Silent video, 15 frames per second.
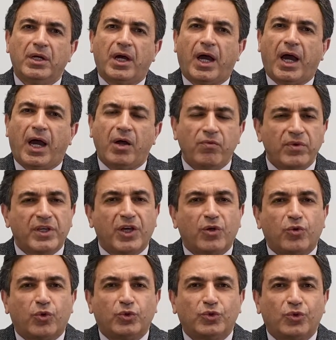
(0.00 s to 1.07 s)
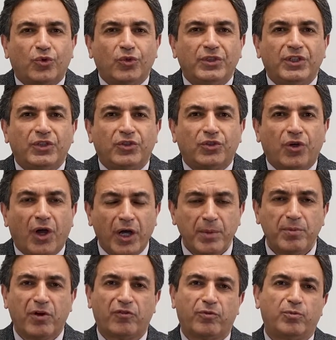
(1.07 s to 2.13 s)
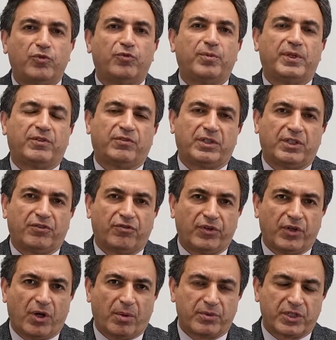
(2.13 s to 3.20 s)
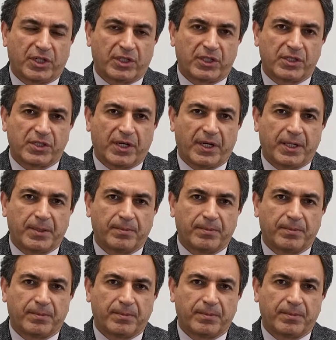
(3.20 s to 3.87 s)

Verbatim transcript: how we can control the type of movement with the free object design.